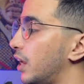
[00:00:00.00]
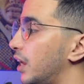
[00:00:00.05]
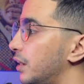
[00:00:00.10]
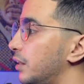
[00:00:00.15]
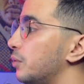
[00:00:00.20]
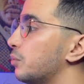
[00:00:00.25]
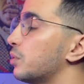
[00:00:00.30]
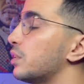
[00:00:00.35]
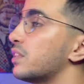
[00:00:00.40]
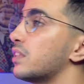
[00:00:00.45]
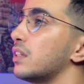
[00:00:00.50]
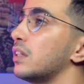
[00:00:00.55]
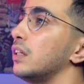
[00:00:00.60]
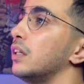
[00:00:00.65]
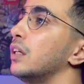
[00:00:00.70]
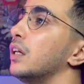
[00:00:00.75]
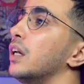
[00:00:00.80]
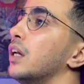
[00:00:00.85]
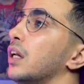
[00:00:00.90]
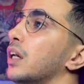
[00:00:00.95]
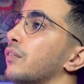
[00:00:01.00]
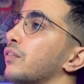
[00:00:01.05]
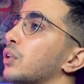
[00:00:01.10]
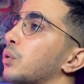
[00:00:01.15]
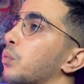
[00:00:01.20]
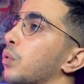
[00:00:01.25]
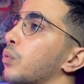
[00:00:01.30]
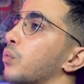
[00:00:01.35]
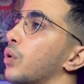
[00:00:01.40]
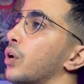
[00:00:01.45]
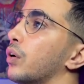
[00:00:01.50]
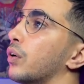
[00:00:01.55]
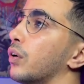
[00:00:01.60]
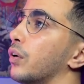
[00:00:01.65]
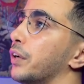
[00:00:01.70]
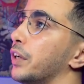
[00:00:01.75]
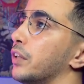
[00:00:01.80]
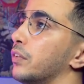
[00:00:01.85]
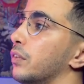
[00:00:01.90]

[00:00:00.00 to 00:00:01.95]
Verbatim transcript: and it will see if it will work on it